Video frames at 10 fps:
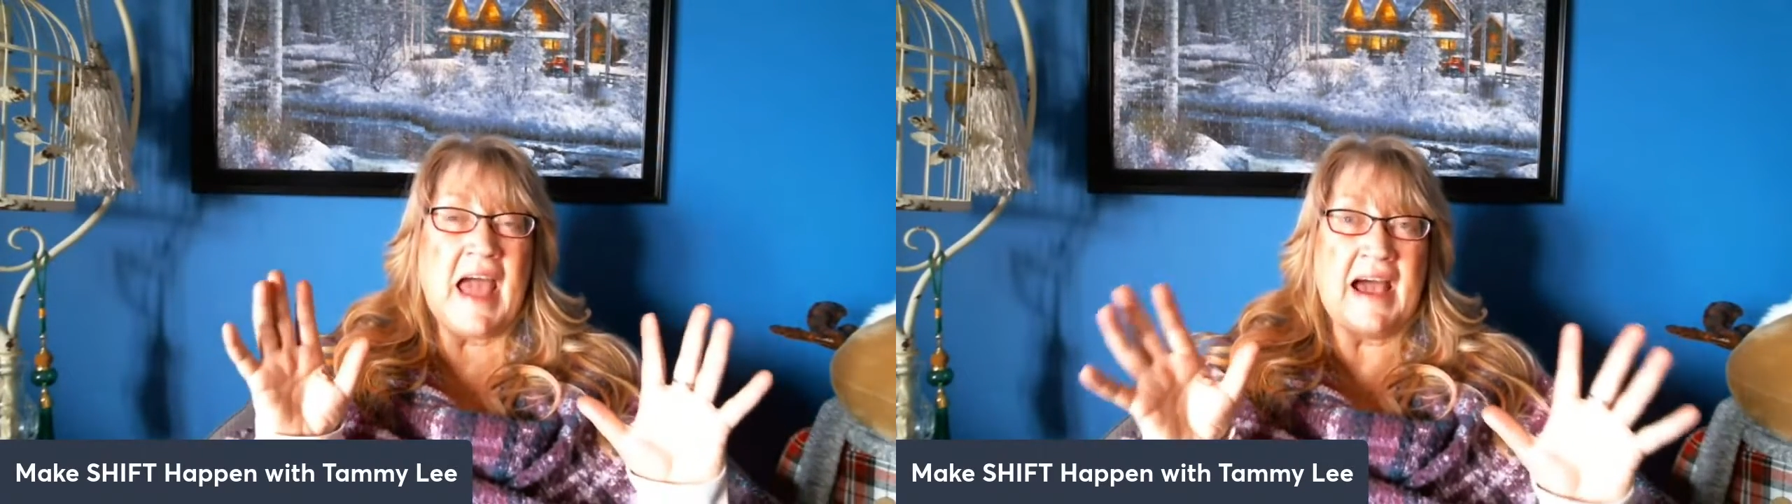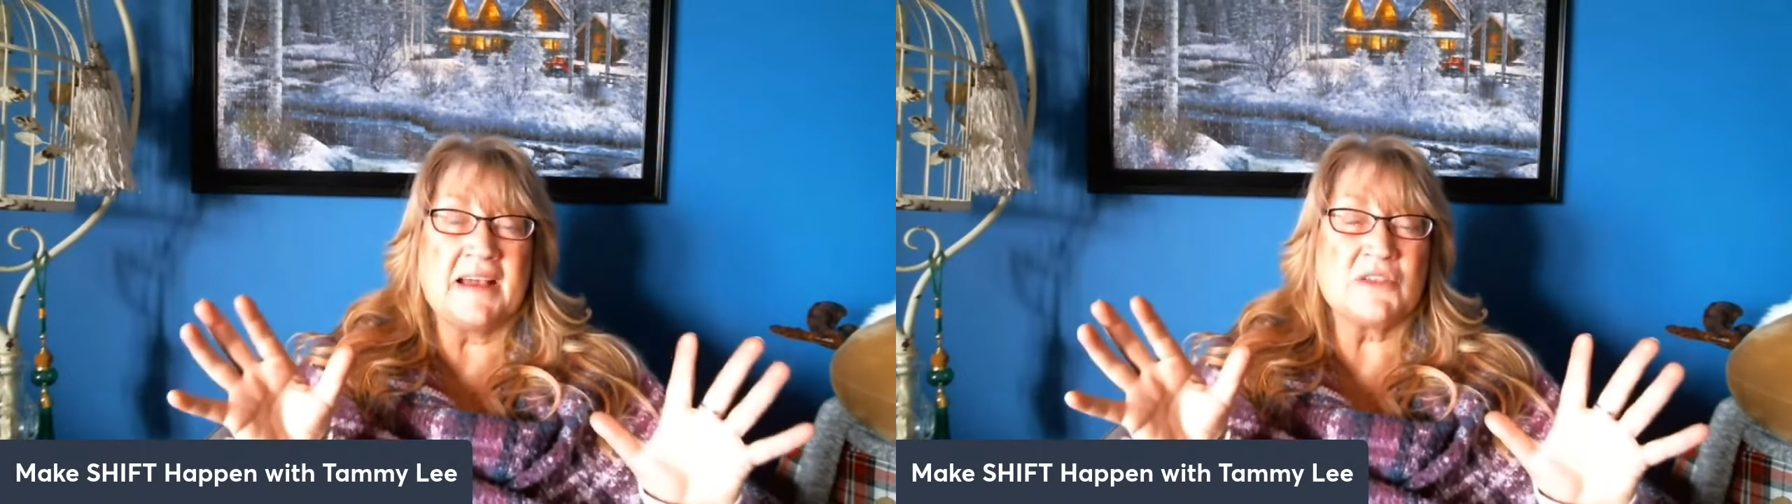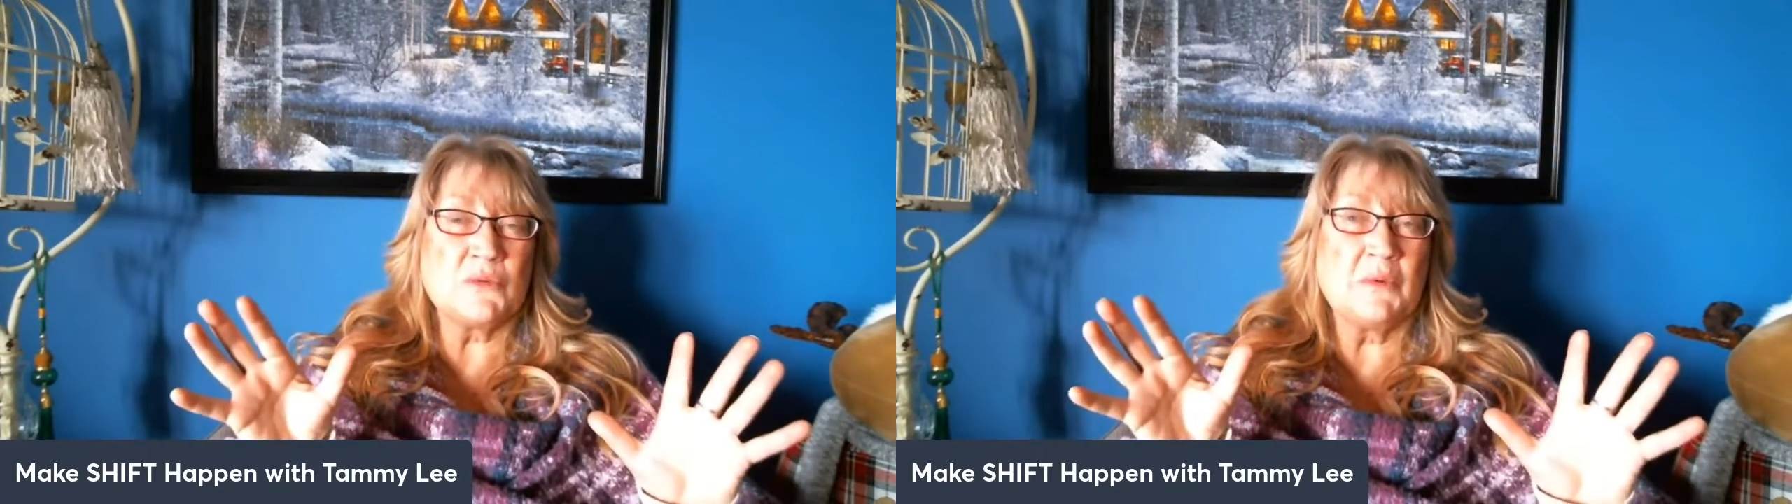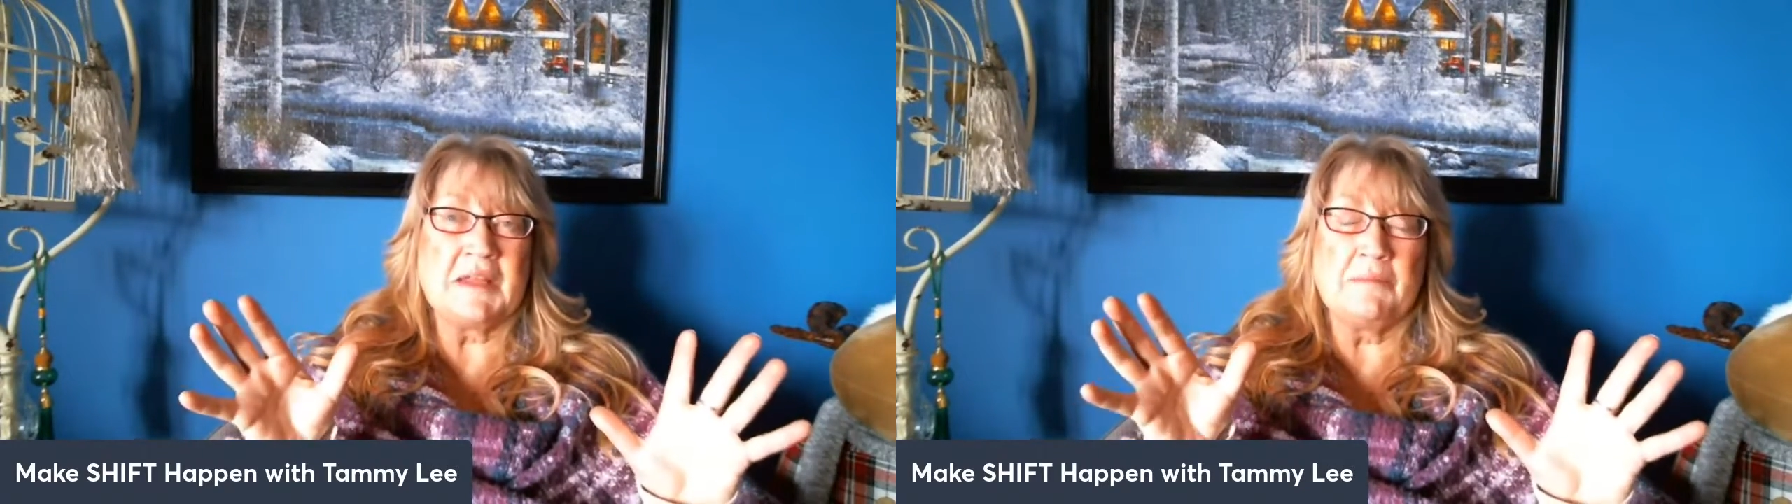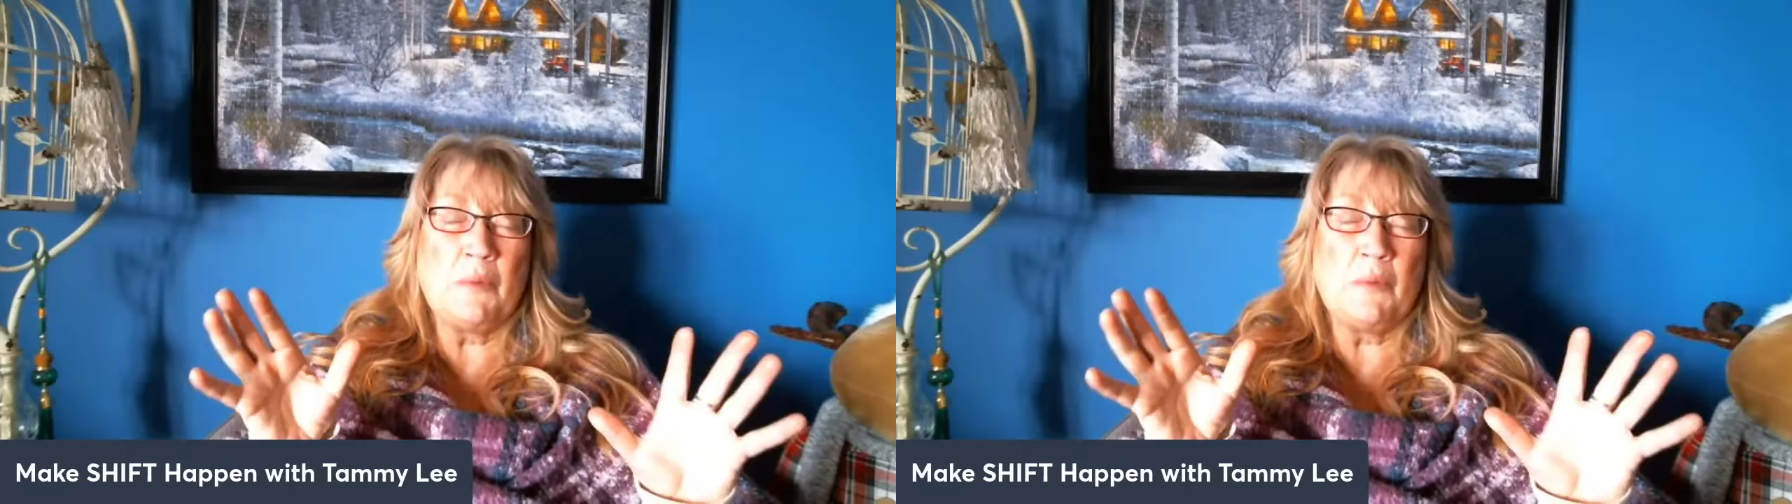ass with a